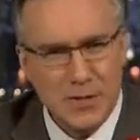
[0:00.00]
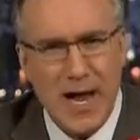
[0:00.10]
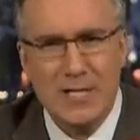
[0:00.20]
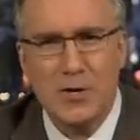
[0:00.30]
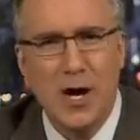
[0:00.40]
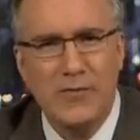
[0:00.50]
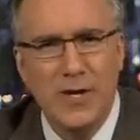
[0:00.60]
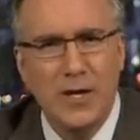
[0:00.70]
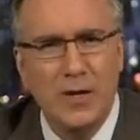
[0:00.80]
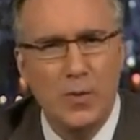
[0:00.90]
Mr.
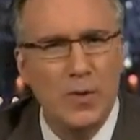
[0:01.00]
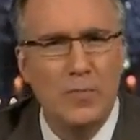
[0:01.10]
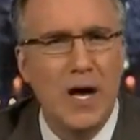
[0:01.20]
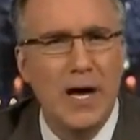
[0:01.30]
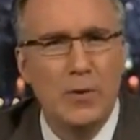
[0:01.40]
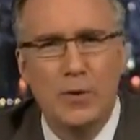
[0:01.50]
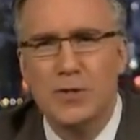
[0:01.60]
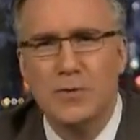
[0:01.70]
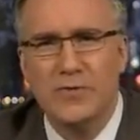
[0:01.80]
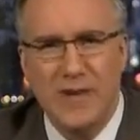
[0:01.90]
Ashcroft, you wouldn't mind,
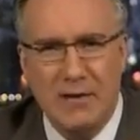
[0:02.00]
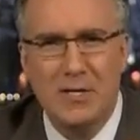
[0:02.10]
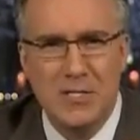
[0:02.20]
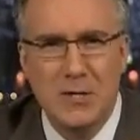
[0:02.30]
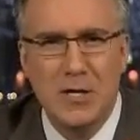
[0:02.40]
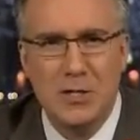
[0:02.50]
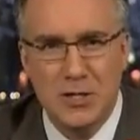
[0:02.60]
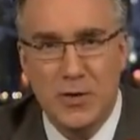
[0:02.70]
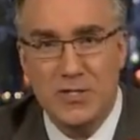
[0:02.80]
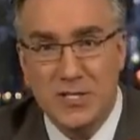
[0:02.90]
would you, volunteering to
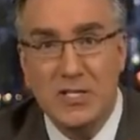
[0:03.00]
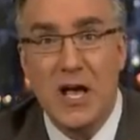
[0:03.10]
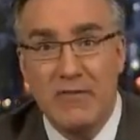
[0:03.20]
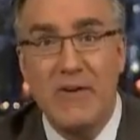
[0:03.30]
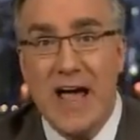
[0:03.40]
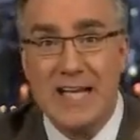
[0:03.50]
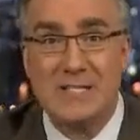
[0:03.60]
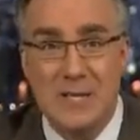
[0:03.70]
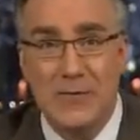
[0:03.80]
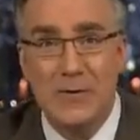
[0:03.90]
show us this
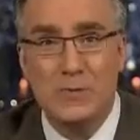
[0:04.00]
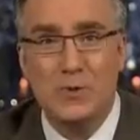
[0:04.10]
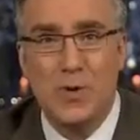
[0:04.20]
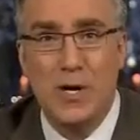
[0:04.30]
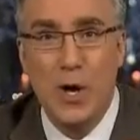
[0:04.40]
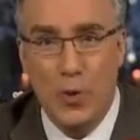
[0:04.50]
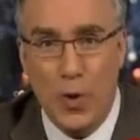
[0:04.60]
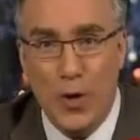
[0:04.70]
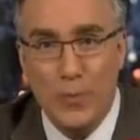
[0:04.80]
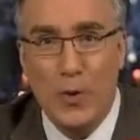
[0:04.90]
vast difference between
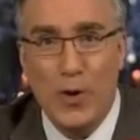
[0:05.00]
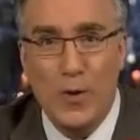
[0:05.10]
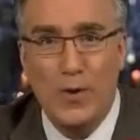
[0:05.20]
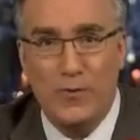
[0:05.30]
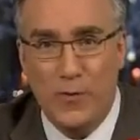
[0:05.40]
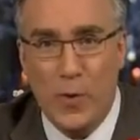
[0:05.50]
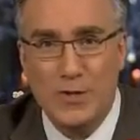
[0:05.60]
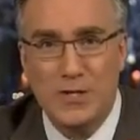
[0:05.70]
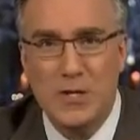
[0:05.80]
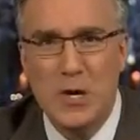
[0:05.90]
waterboarding with
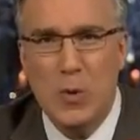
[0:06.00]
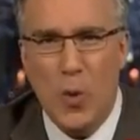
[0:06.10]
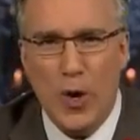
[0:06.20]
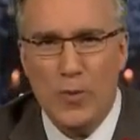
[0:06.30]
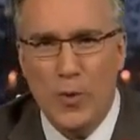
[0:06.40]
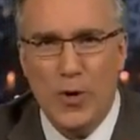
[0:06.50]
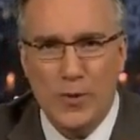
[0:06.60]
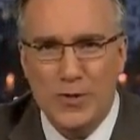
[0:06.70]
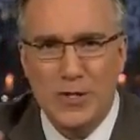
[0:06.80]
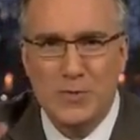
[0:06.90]
force and
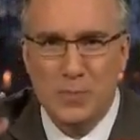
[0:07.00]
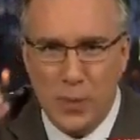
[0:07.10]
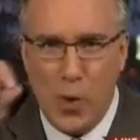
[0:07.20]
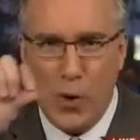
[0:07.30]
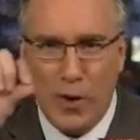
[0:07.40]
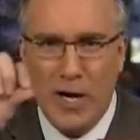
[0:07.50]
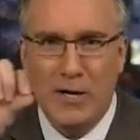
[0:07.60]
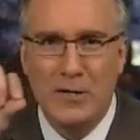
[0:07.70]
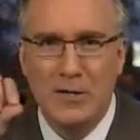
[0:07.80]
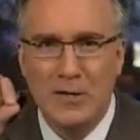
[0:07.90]
waterboarding with just
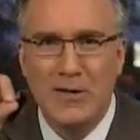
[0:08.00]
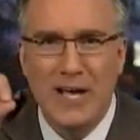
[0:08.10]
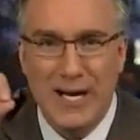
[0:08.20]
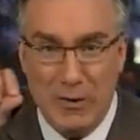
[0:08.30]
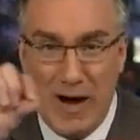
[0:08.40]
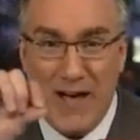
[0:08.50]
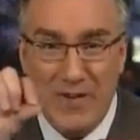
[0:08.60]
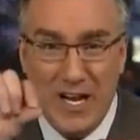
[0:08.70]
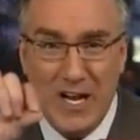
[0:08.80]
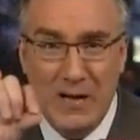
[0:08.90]
pouring and
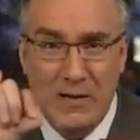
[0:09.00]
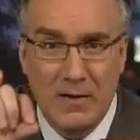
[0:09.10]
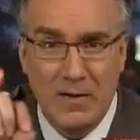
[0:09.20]
gravity?